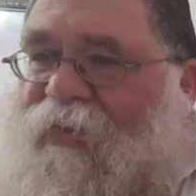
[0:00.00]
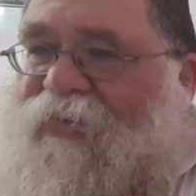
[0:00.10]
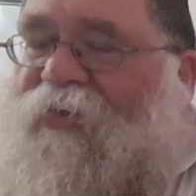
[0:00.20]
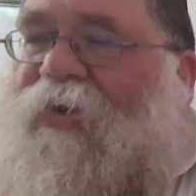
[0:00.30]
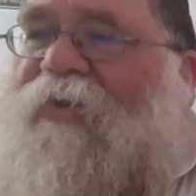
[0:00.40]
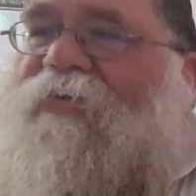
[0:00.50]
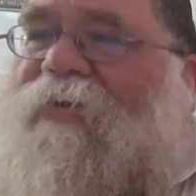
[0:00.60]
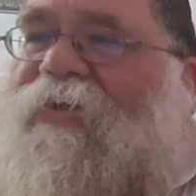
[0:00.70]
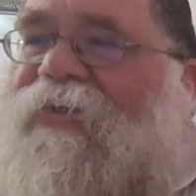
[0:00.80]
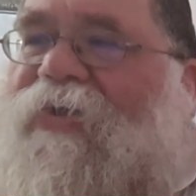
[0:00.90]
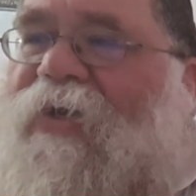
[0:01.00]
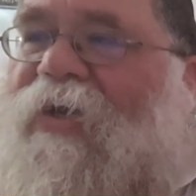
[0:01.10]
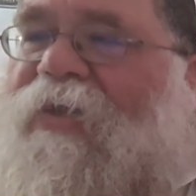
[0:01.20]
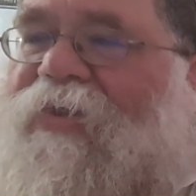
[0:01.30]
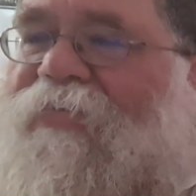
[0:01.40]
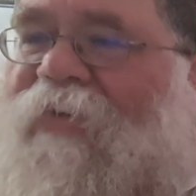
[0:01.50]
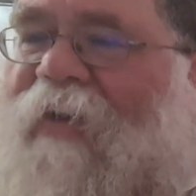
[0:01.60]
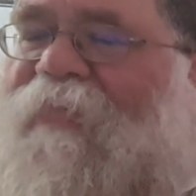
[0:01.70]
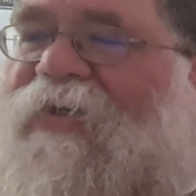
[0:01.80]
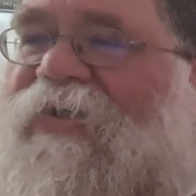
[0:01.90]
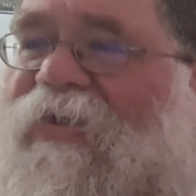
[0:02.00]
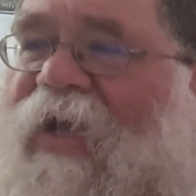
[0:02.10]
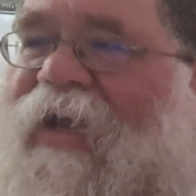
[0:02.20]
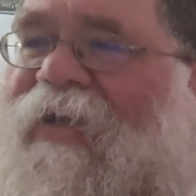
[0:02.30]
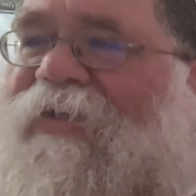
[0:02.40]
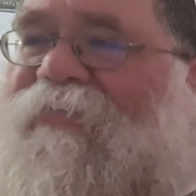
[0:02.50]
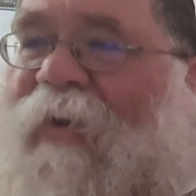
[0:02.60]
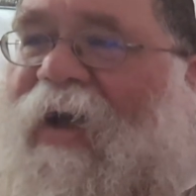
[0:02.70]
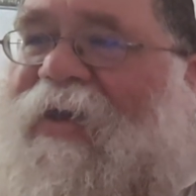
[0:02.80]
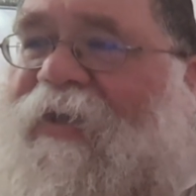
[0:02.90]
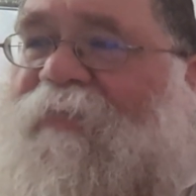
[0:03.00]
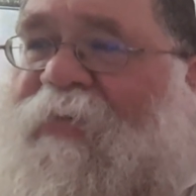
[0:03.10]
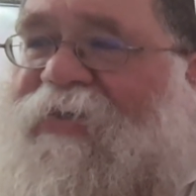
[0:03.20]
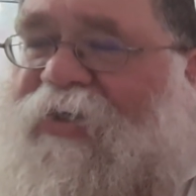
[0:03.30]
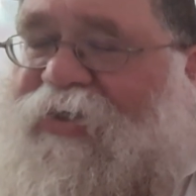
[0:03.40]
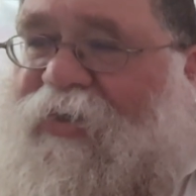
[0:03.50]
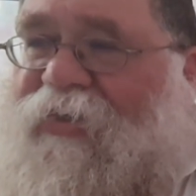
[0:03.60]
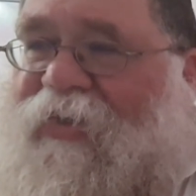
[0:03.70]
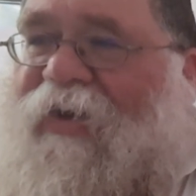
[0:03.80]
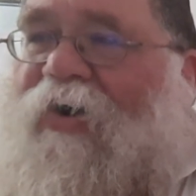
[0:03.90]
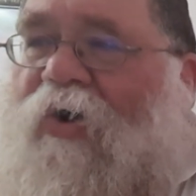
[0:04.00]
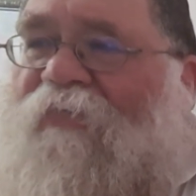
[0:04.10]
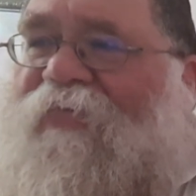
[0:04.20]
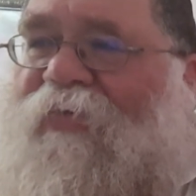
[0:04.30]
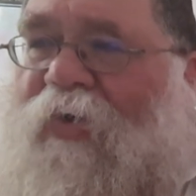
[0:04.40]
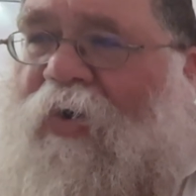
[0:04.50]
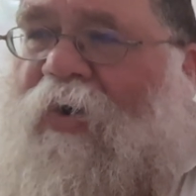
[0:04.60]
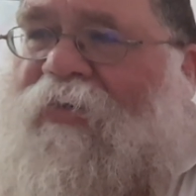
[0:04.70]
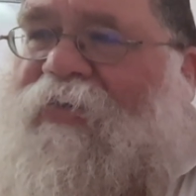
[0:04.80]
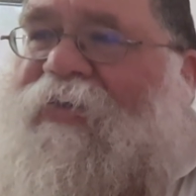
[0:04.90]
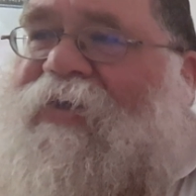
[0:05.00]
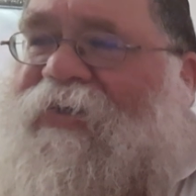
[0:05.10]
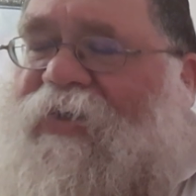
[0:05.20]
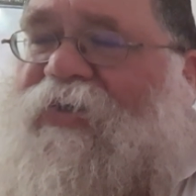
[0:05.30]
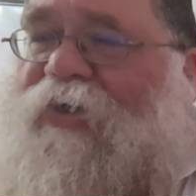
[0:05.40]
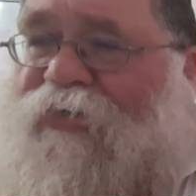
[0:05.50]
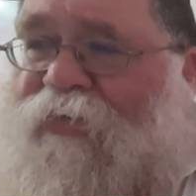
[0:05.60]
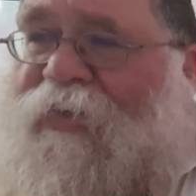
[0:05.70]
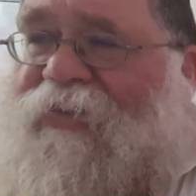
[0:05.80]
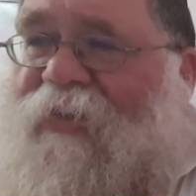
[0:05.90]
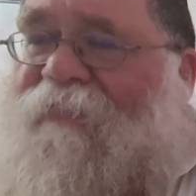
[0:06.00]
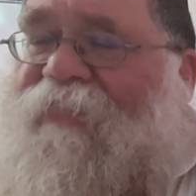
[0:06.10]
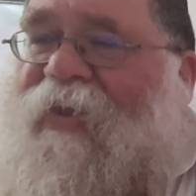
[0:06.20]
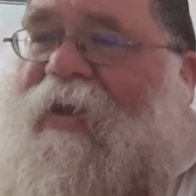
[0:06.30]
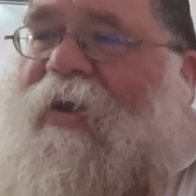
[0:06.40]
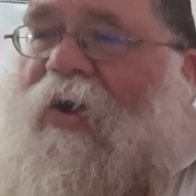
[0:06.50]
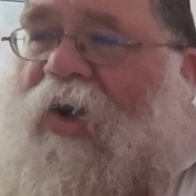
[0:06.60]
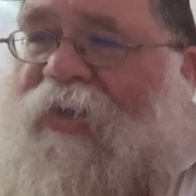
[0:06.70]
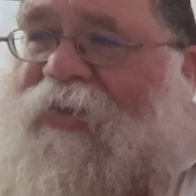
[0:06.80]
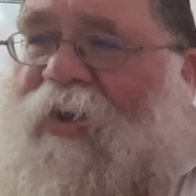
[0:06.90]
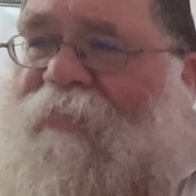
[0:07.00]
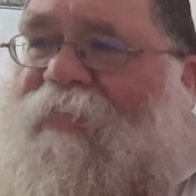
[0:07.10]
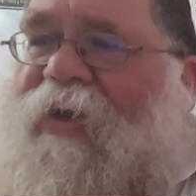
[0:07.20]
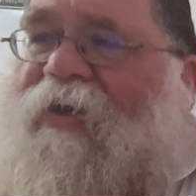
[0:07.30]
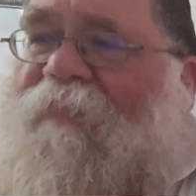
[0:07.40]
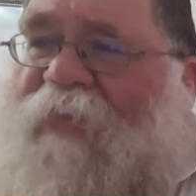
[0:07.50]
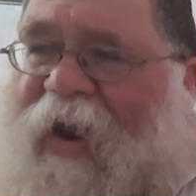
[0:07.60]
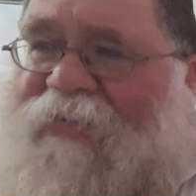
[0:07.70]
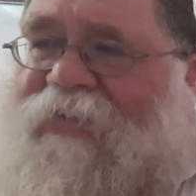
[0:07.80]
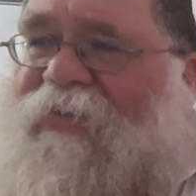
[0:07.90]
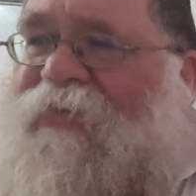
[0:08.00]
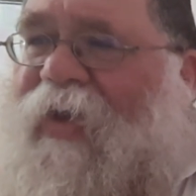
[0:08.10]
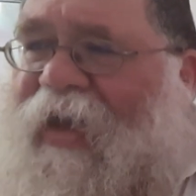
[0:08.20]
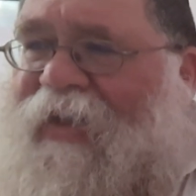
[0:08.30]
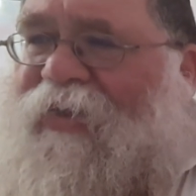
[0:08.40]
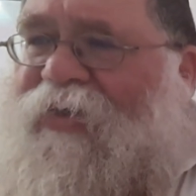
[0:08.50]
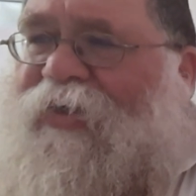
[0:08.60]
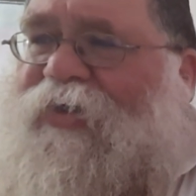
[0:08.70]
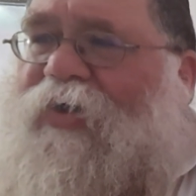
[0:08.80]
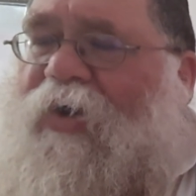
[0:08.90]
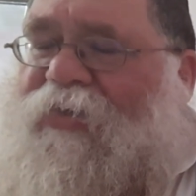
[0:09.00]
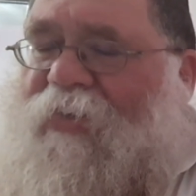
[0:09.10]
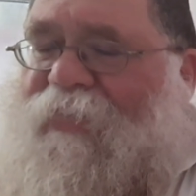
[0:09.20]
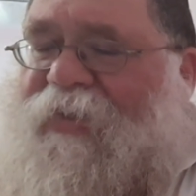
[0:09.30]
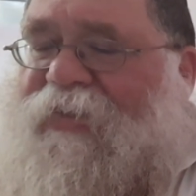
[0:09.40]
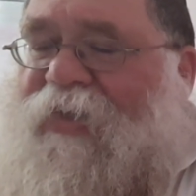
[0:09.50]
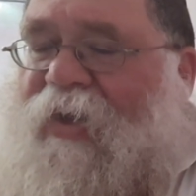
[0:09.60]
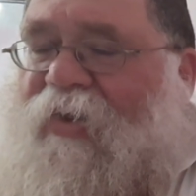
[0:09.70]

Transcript: So in other words, the Rebbe stands by his position that overall this is a truism Adam, in comparison to Enosh, Adam is